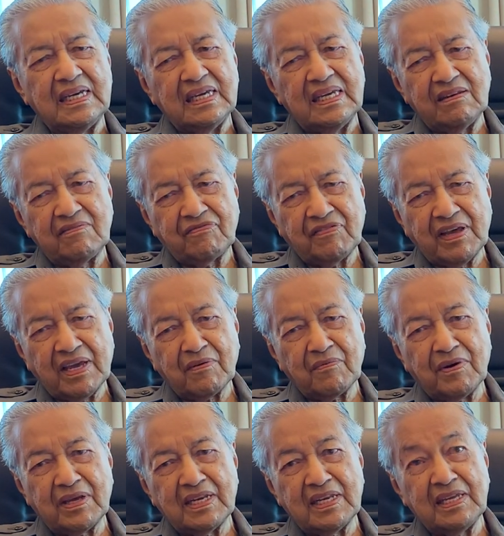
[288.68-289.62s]
In
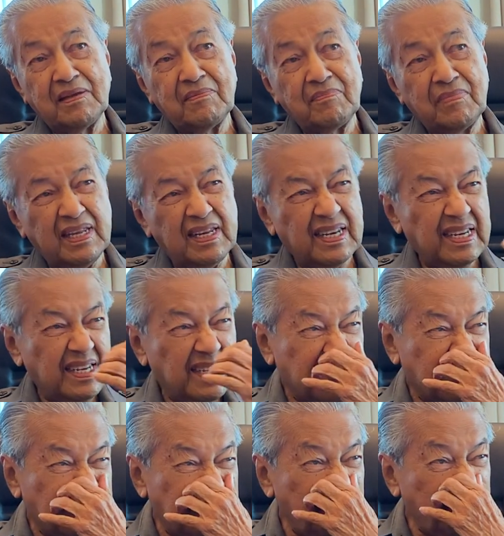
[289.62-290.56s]
fact, when he made the
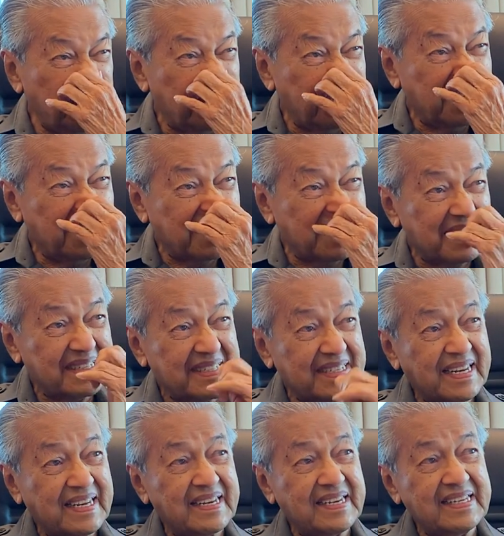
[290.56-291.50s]
statement
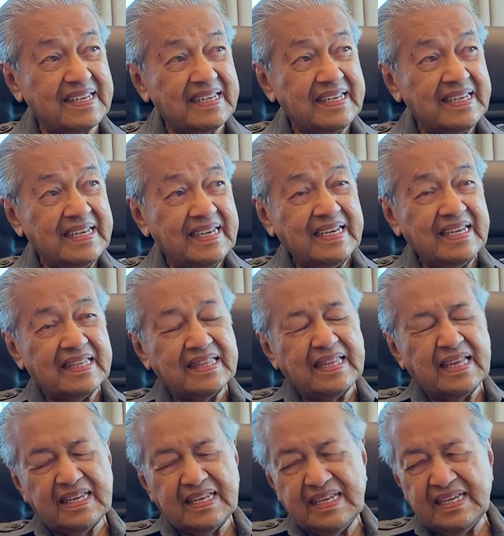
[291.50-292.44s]
recently
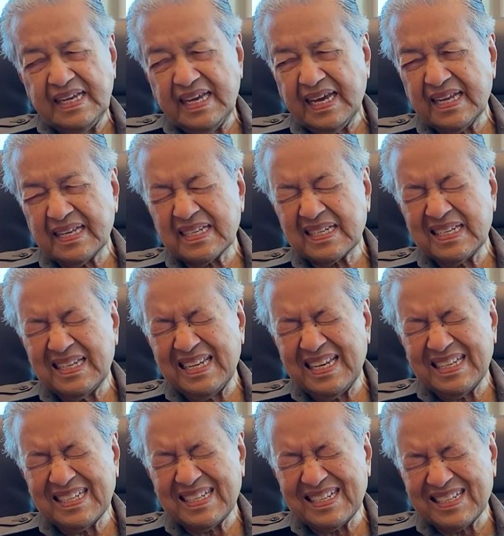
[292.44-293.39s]
that he has
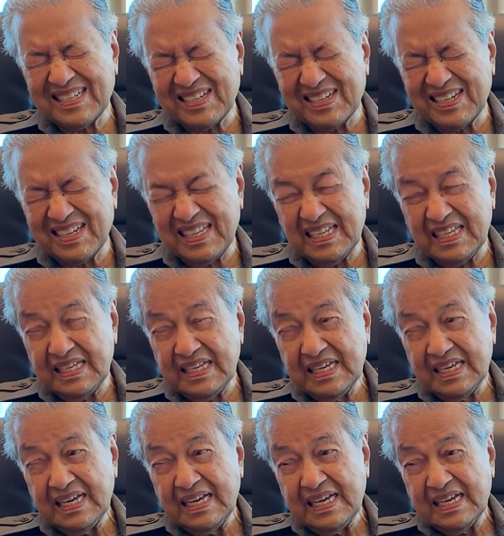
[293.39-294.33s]
necessary
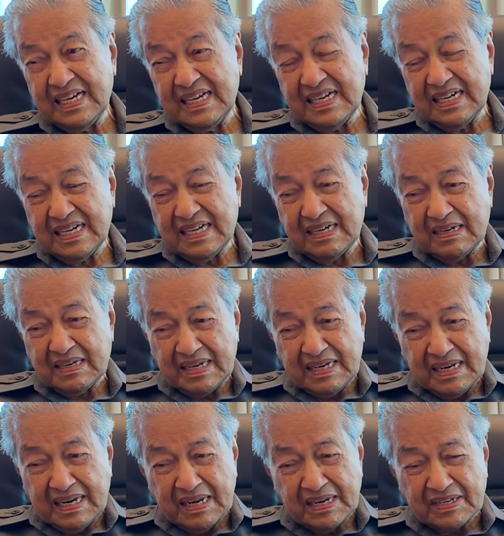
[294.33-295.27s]

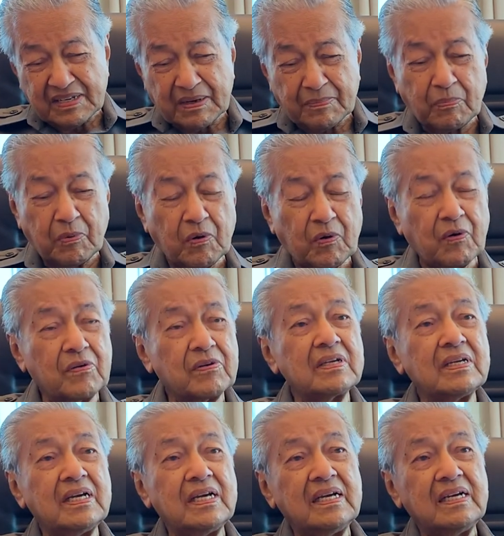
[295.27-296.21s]

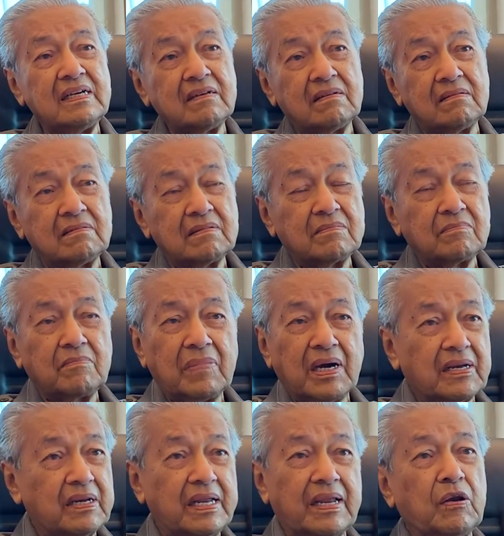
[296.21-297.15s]
support,
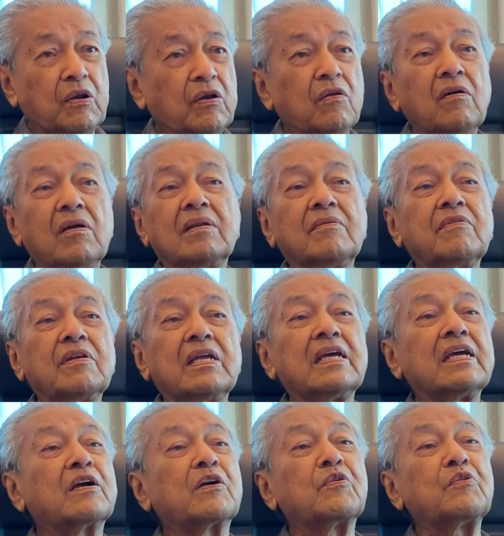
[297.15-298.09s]
but not
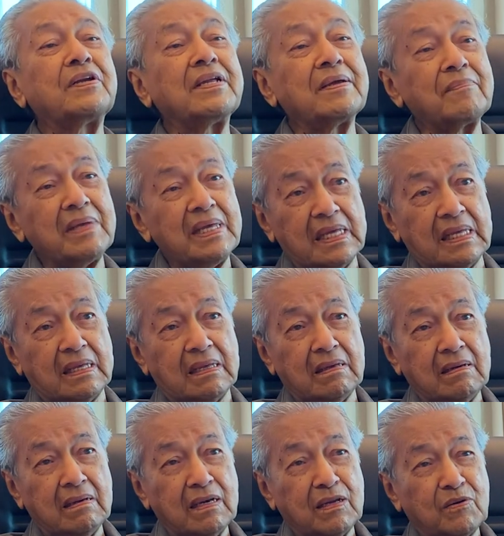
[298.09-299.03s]
including me,
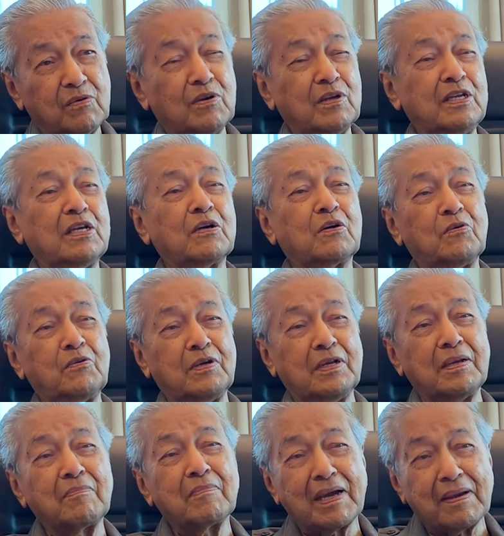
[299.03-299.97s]
not
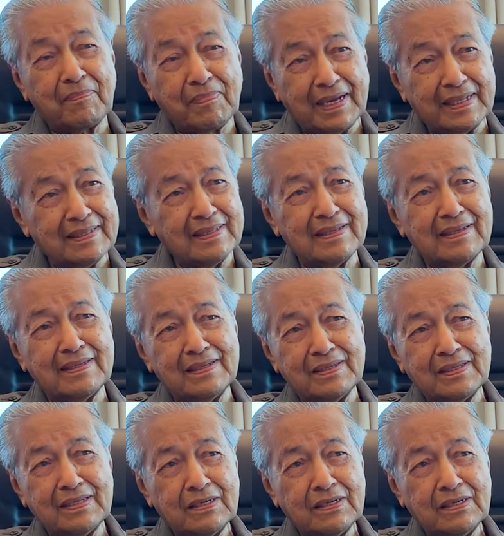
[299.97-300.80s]
including my party.